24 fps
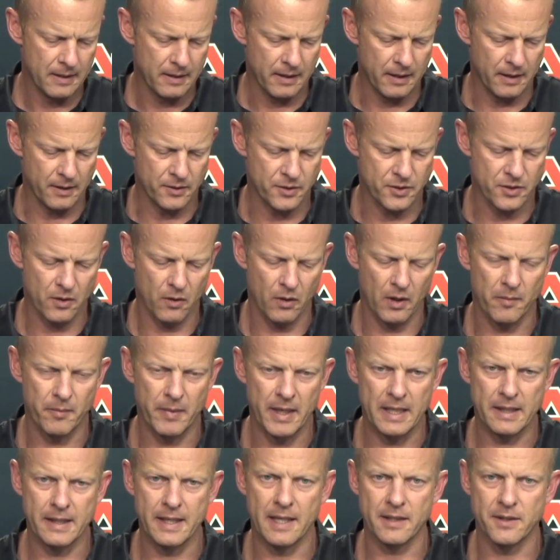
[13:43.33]
and so I
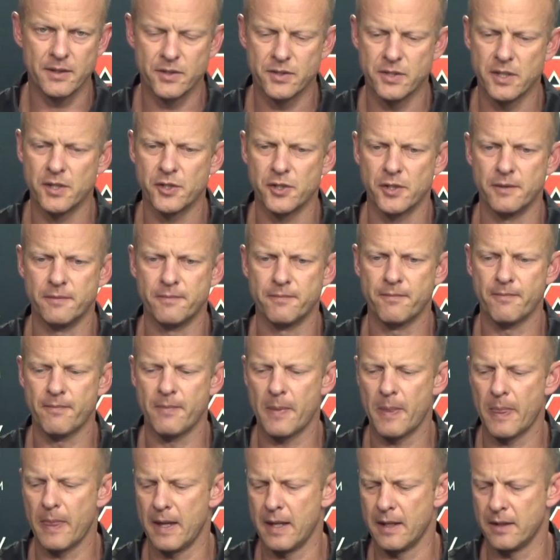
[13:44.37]
made that decision,
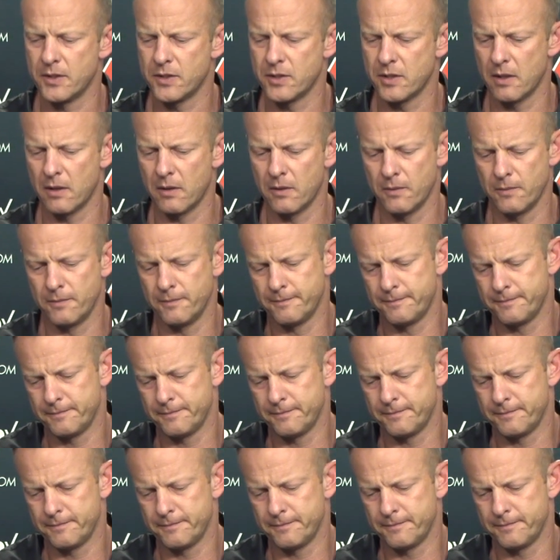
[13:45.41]
and so.